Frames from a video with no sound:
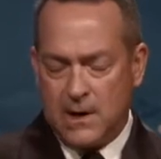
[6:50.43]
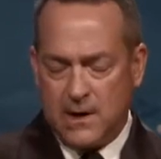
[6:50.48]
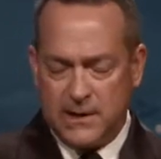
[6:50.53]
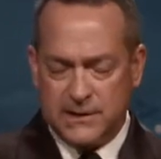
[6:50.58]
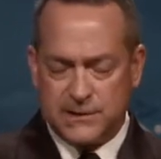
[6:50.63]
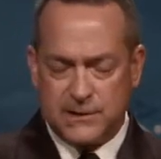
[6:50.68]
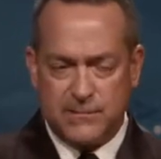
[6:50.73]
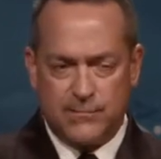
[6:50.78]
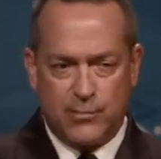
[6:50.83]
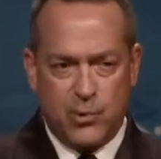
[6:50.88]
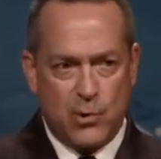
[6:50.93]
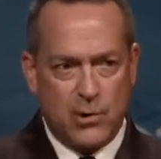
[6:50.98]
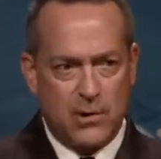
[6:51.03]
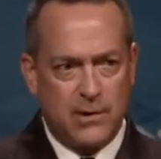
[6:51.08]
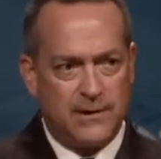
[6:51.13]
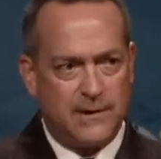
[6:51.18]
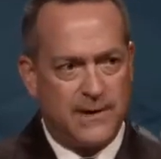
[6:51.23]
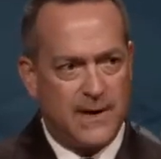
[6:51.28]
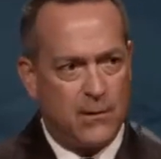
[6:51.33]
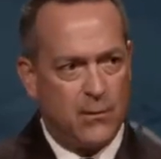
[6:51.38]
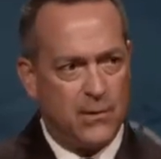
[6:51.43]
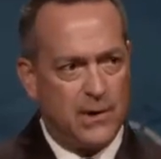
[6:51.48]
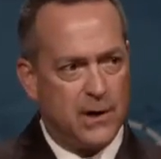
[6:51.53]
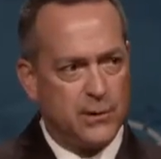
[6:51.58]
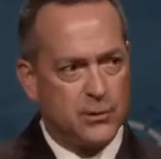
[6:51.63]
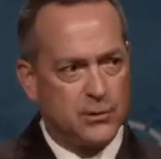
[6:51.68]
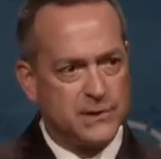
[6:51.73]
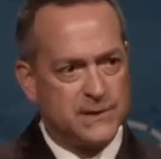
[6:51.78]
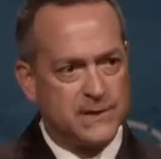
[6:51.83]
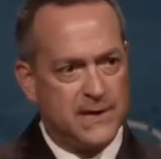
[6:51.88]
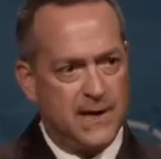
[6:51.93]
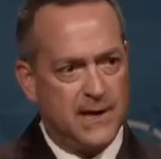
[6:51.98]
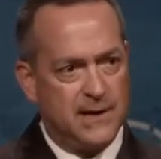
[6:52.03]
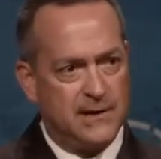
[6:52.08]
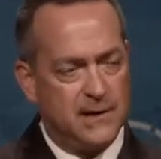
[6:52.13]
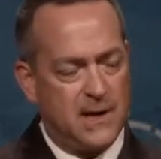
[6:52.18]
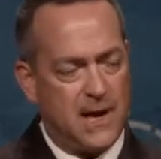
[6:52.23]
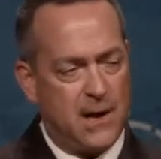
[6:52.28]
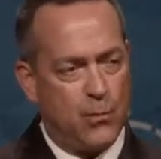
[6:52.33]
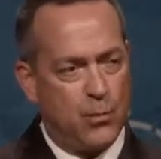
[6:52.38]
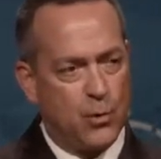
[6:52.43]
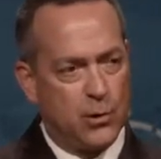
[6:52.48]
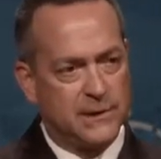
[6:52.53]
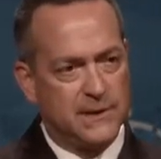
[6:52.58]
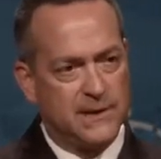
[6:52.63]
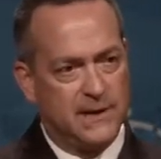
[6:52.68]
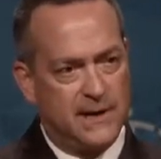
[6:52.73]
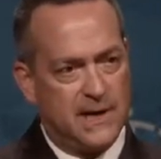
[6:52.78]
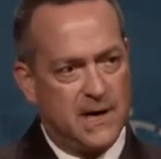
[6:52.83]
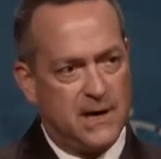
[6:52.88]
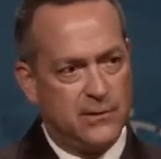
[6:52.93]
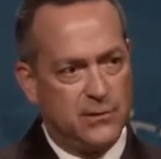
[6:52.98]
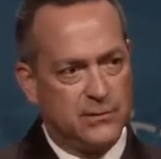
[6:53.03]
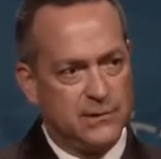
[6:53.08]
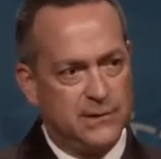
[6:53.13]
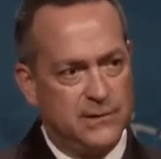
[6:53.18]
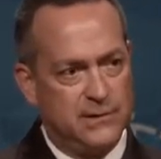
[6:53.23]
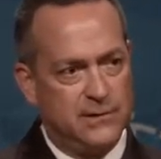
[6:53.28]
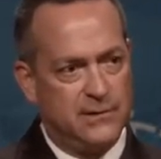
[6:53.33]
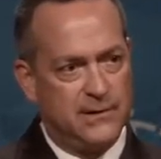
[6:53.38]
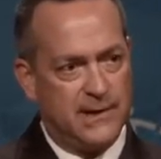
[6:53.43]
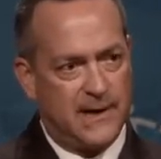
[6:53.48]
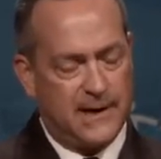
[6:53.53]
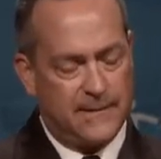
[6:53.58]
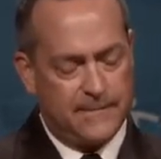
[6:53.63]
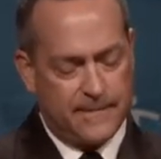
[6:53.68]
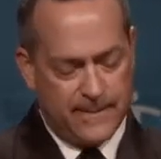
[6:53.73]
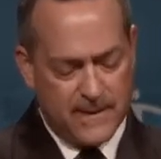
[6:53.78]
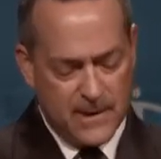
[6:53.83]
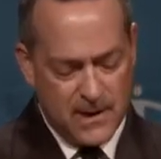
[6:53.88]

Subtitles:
It's important that we understand and work together to do that.